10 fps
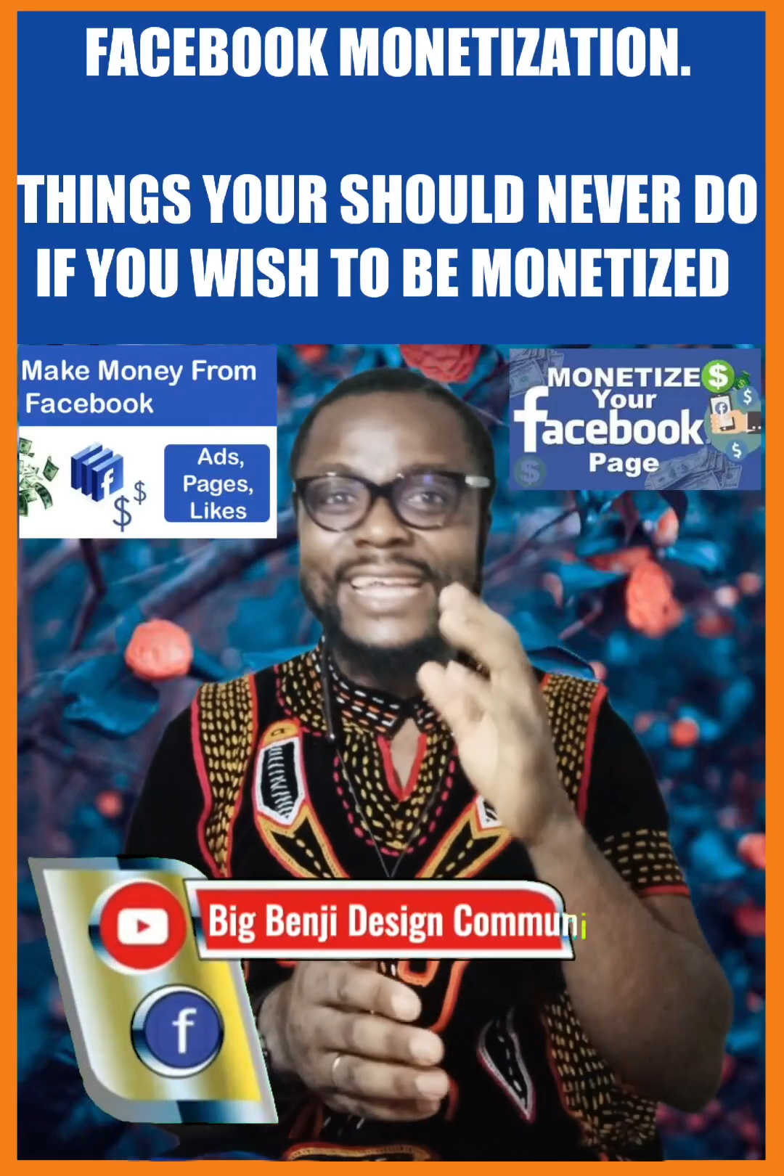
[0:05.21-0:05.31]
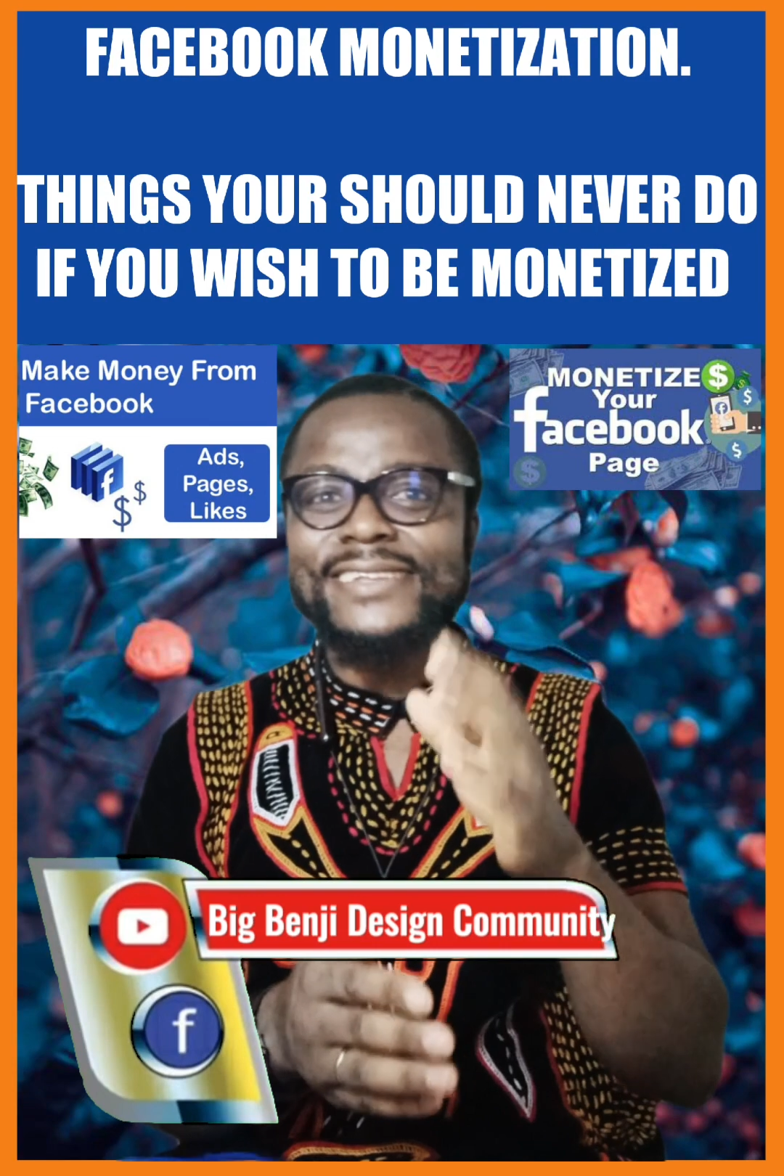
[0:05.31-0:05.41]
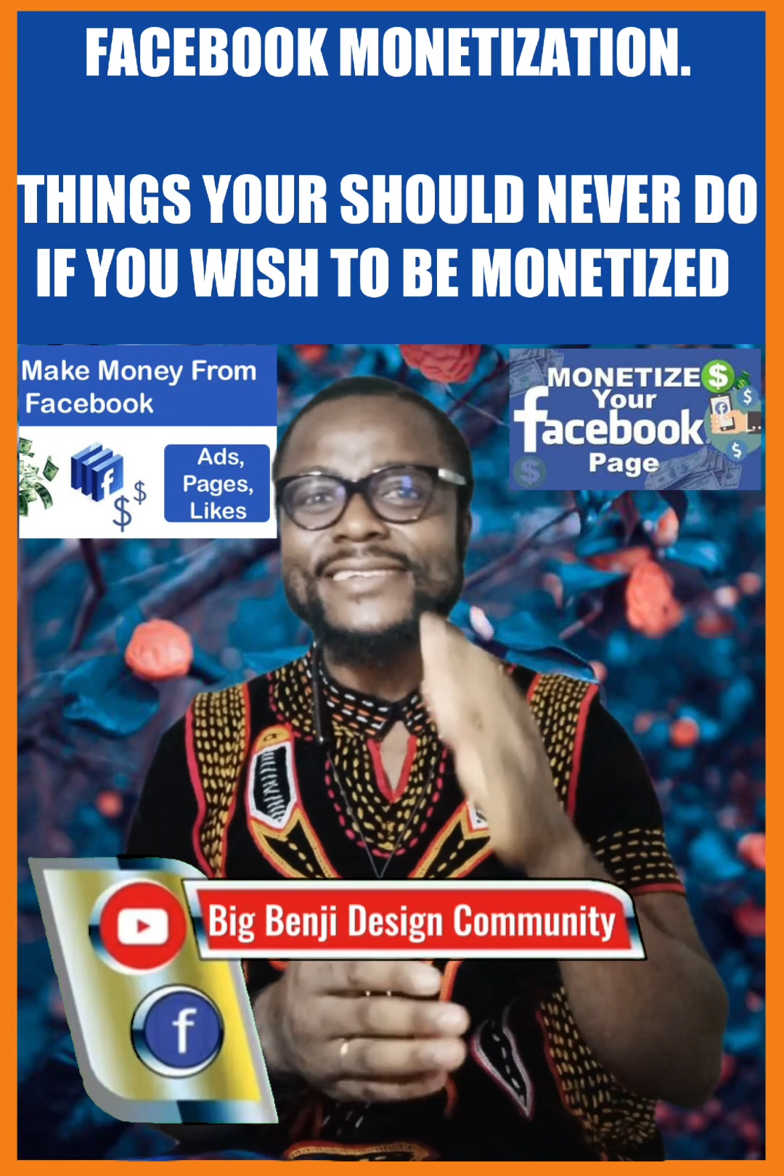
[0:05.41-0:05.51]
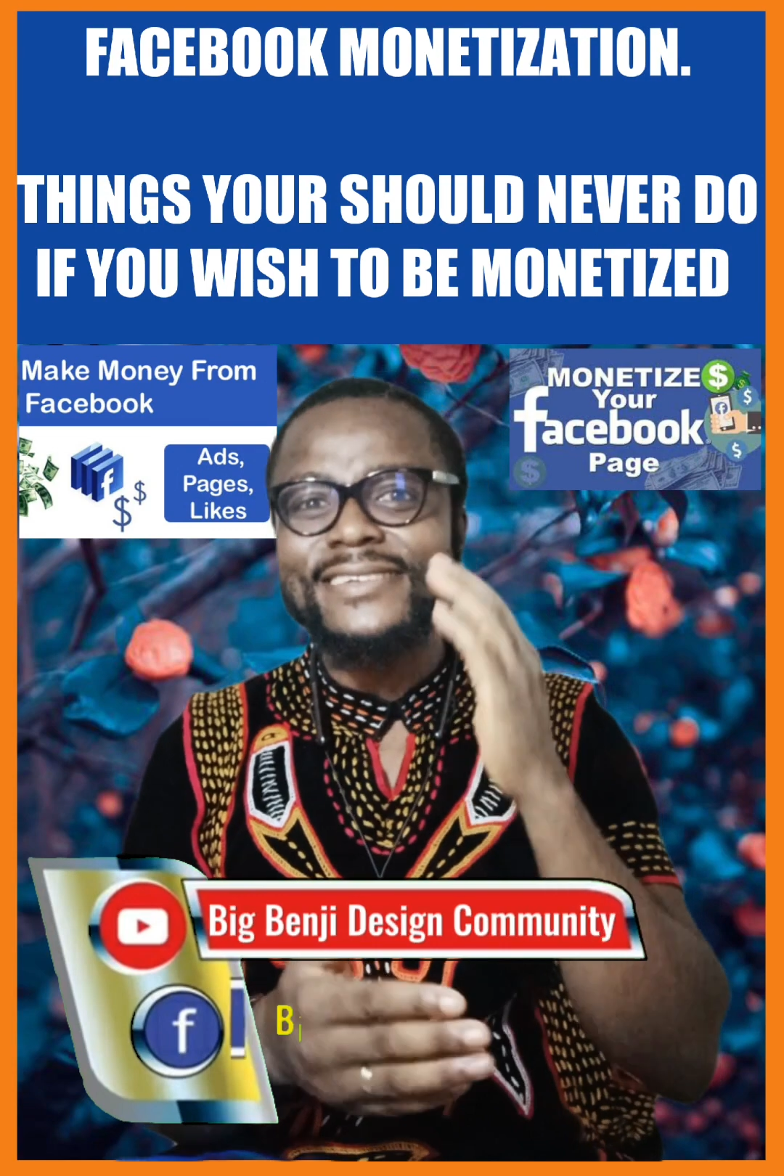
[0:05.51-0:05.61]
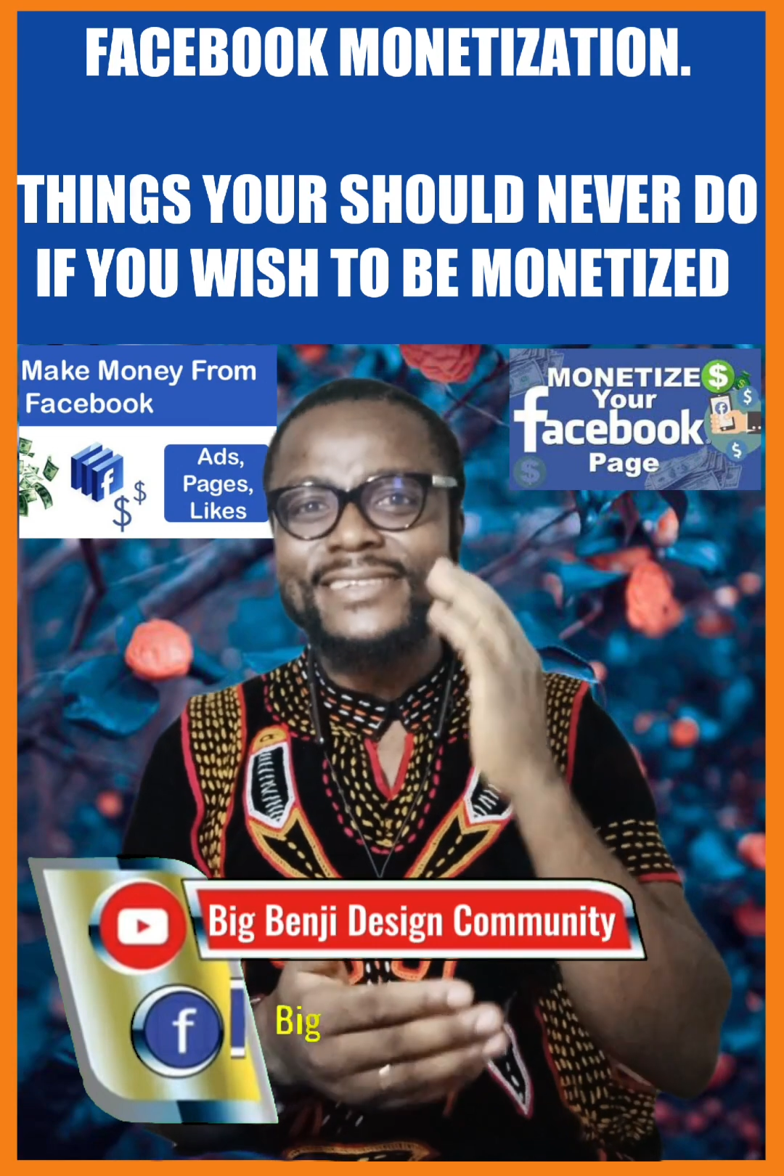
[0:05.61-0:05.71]

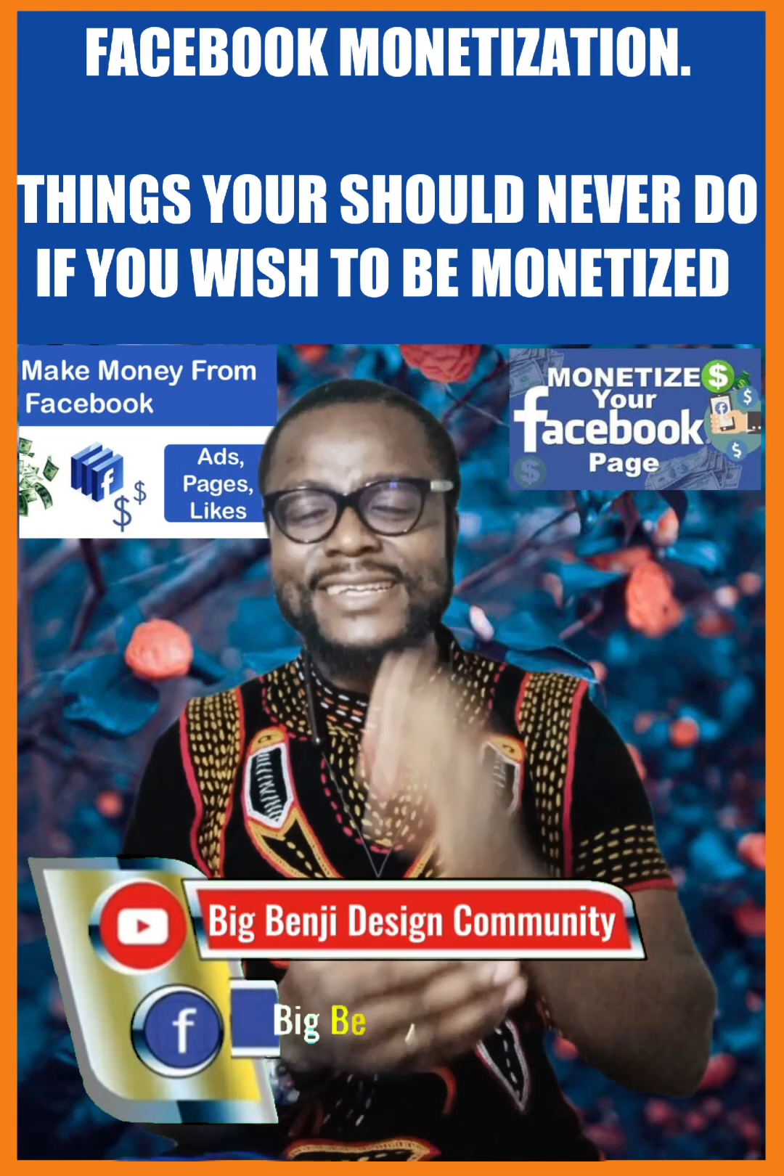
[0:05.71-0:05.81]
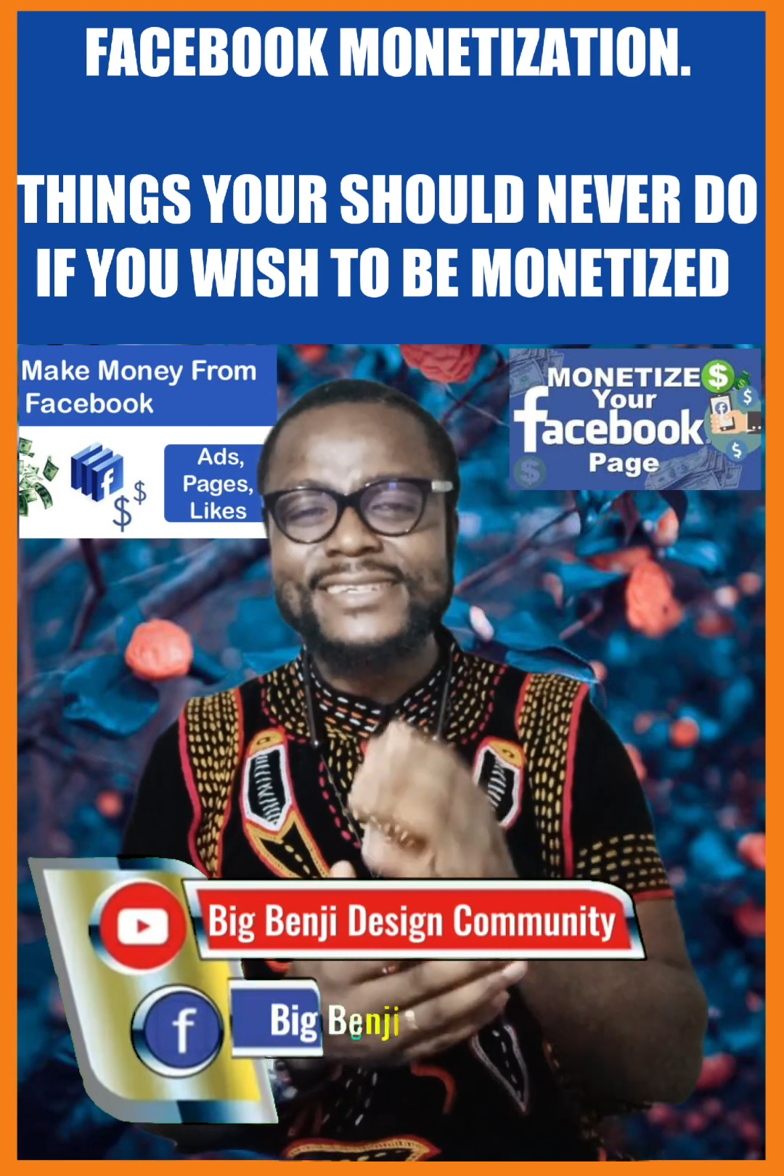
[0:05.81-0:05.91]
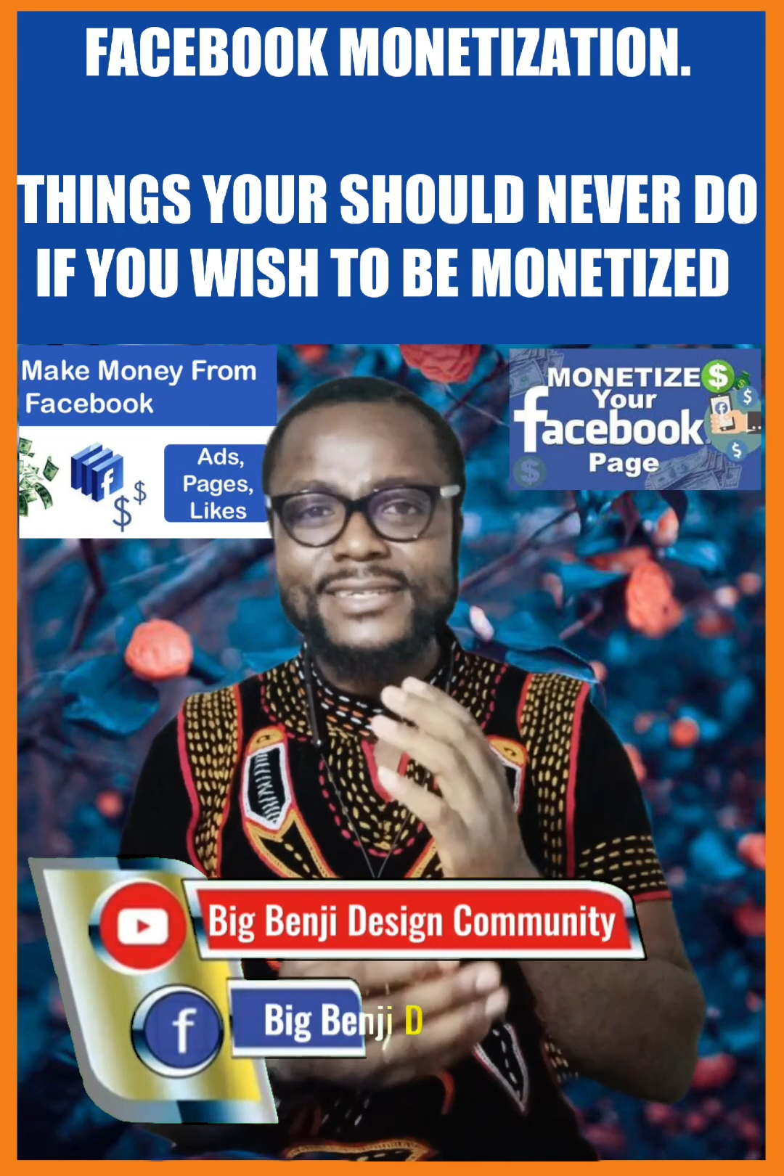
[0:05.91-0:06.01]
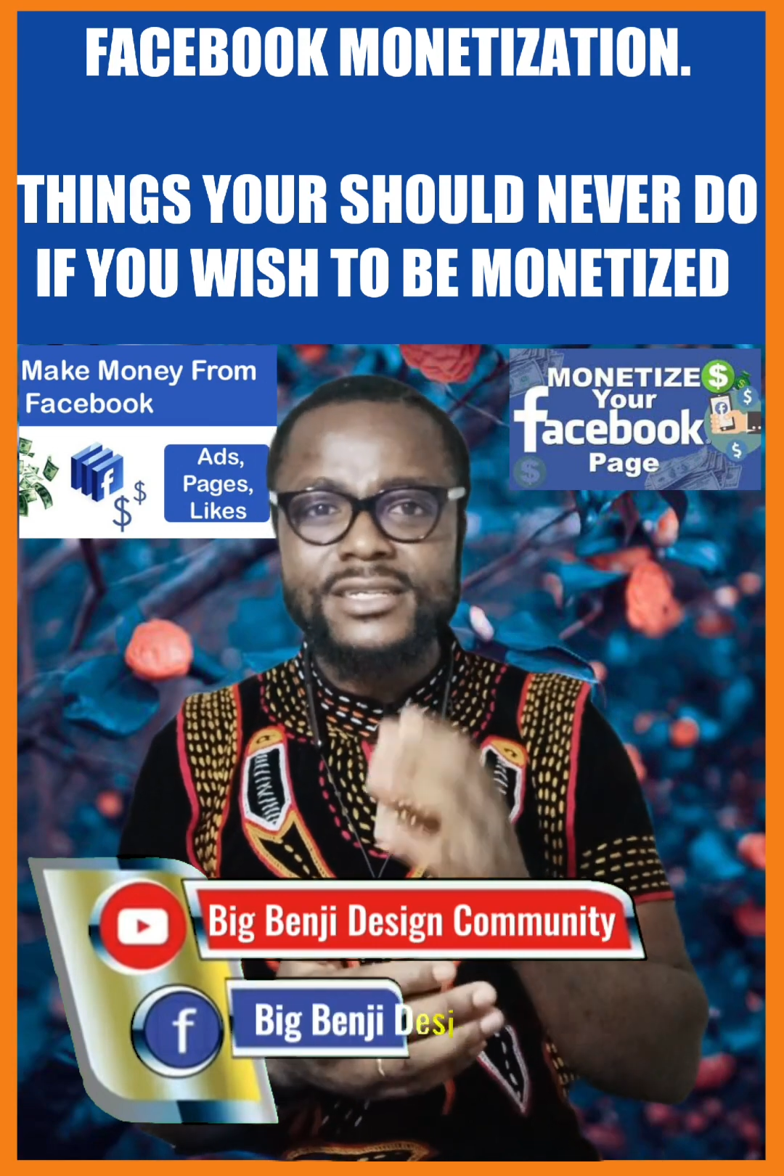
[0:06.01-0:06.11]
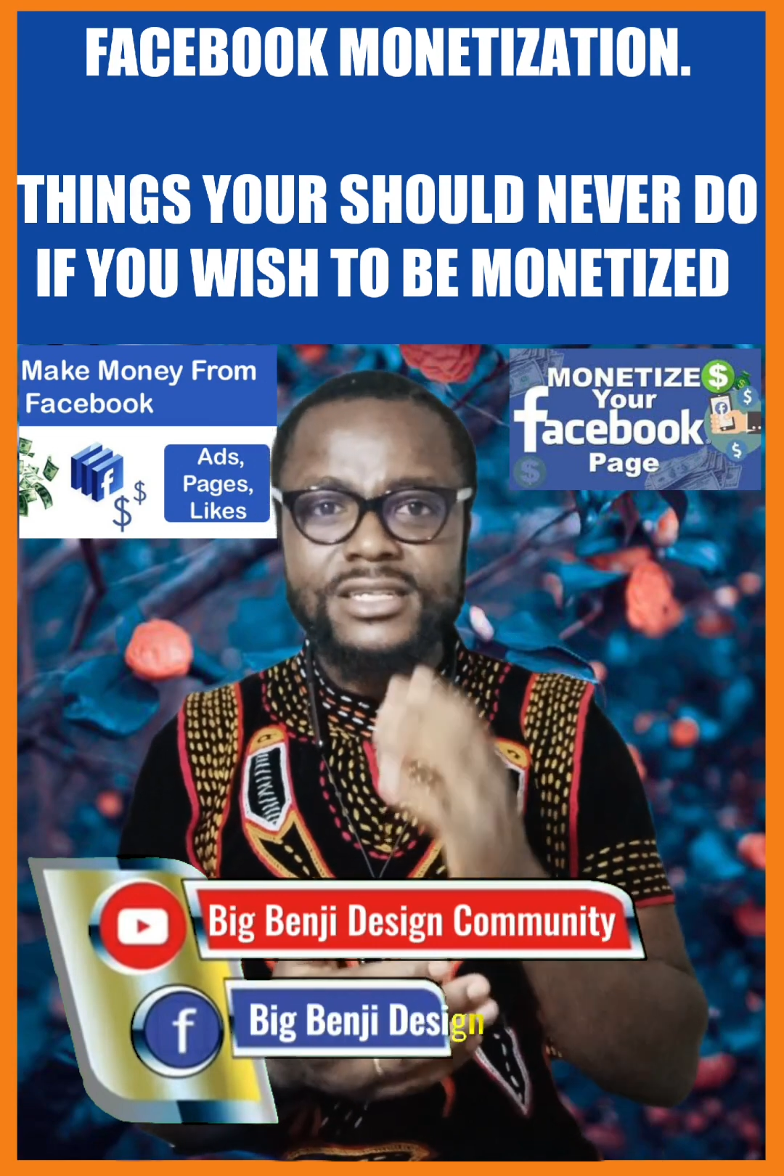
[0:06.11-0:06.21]
in this